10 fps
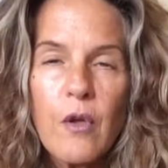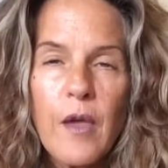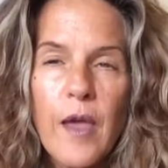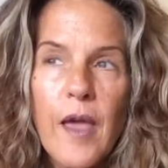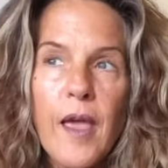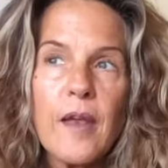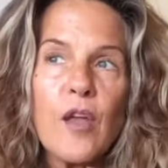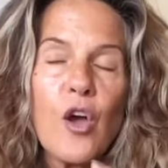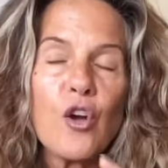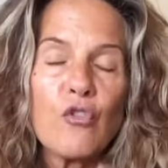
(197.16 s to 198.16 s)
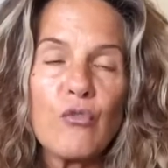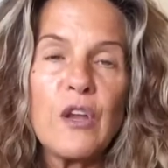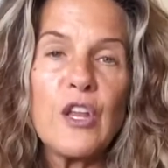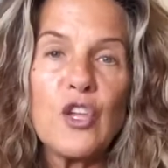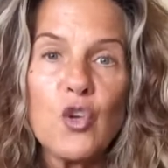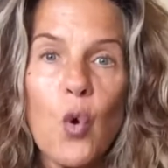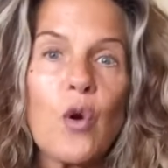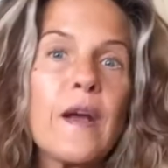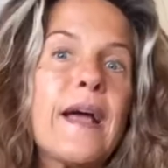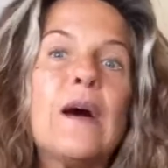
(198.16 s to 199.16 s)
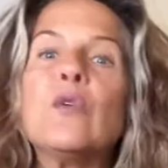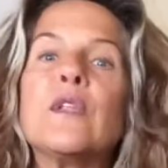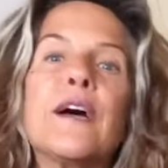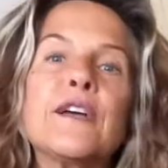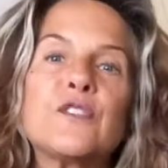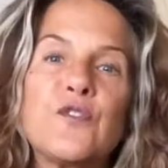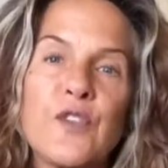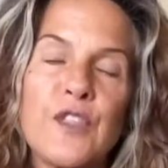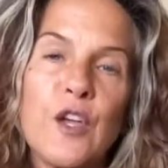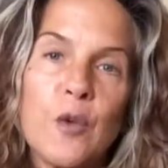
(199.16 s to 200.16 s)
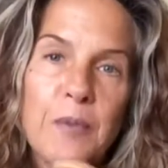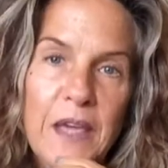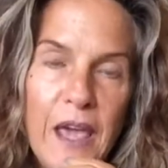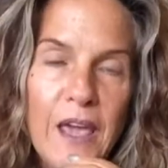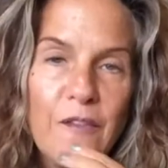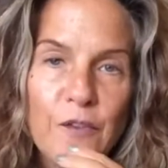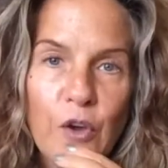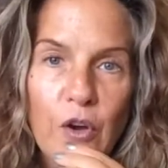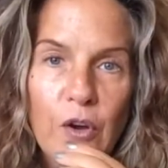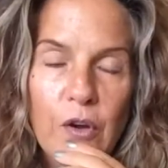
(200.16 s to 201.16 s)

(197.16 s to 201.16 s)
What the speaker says: and agree to your outlines for their behavior.